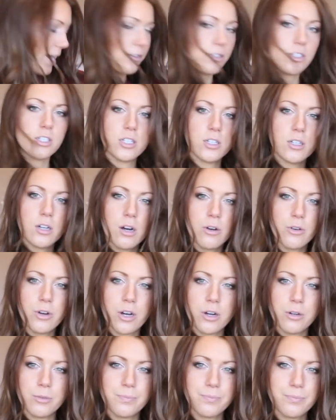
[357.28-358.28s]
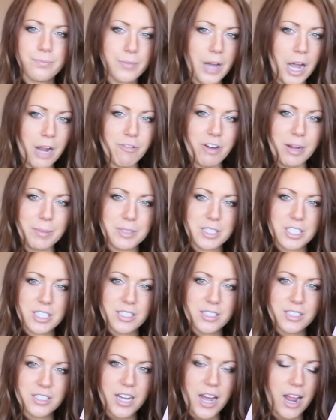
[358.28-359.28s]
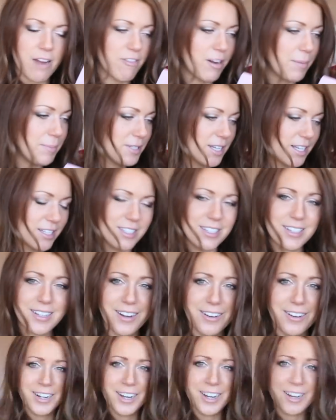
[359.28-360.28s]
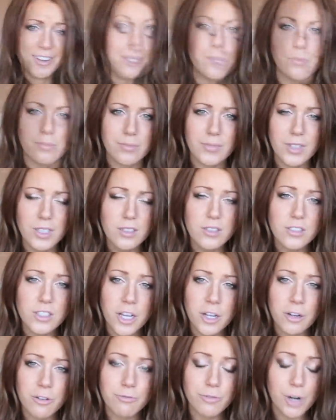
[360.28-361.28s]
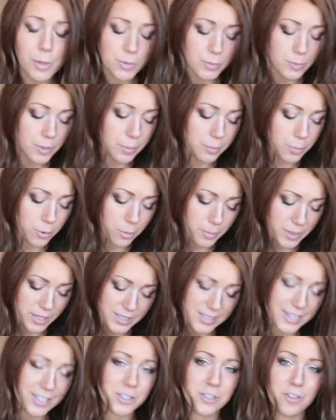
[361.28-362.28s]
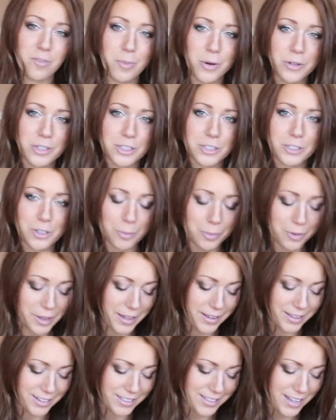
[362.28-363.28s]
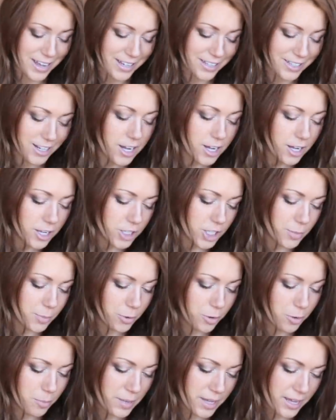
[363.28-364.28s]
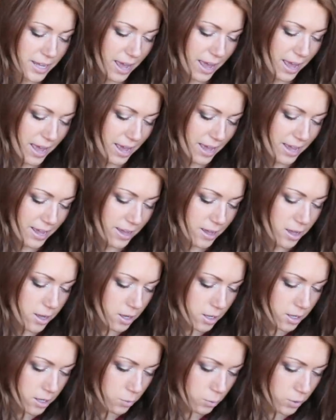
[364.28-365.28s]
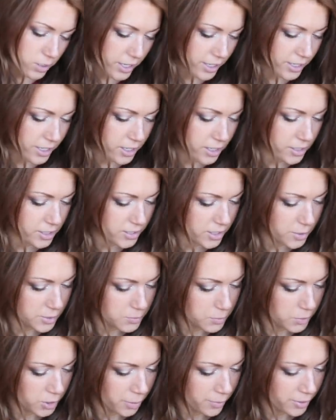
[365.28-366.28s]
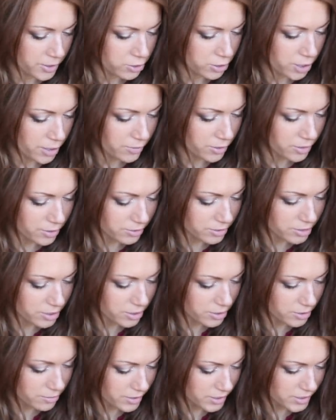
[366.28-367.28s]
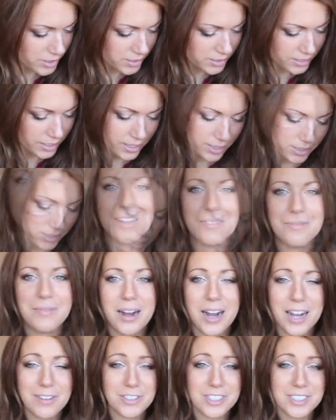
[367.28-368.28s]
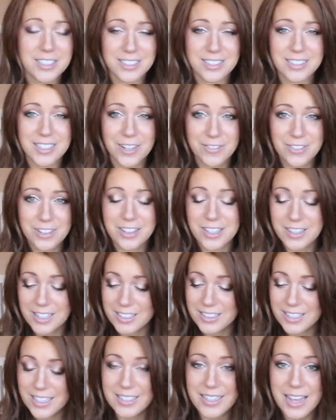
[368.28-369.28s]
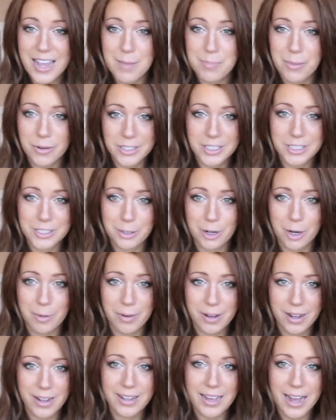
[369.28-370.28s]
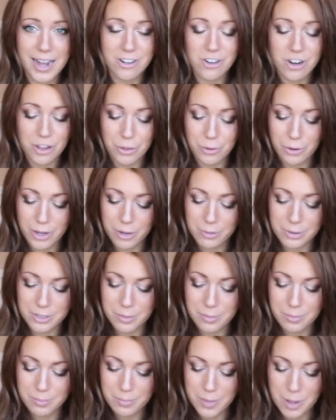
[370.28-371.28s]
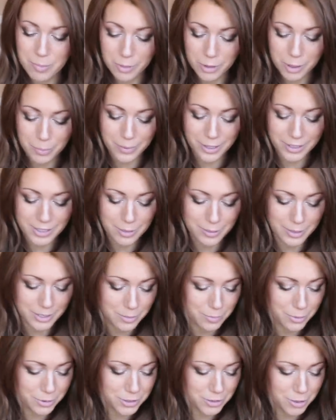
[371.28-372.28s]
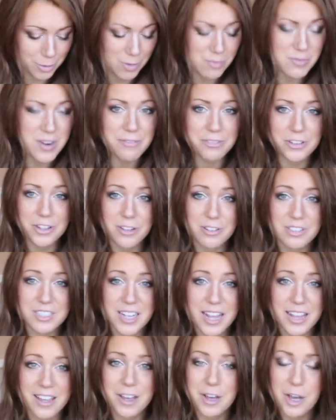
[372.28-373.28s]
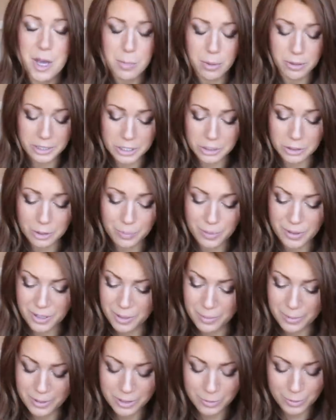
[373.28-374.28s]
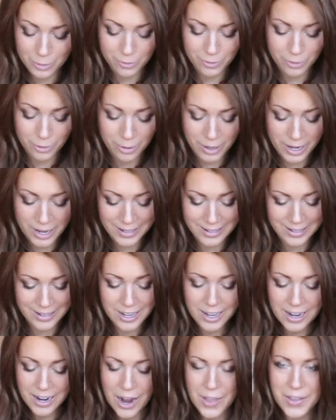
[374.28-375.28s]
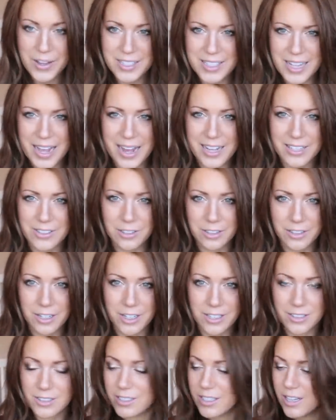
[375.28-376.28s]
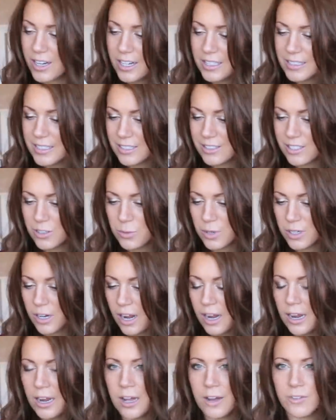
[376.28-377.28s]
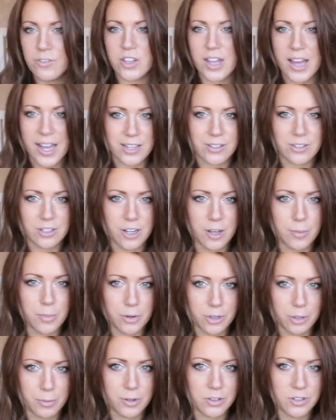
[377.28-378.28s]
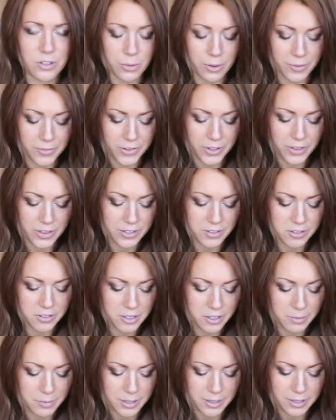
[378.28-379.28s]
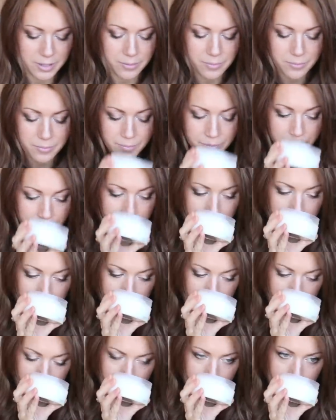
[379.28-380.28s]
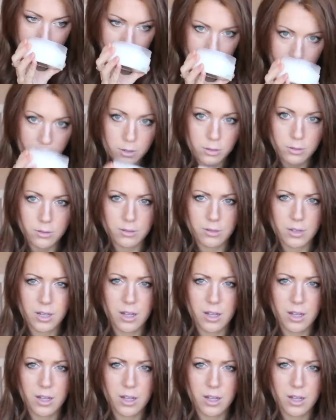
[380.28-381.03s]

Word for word: out oh no I ripped I ripped it no so Rob's mum bought me a selection of body shop things and she bought me a what I can only assume is body butter. I've not read this yet. I've just discovered that this is a body scrub. I actually thought it was a, a, body butter, but it's a body scrub. I've never used a Body Shop body butter before, and I think it's a hazelnut scented one. I loved the hazelnut body butter one, so this is going to be... Oh.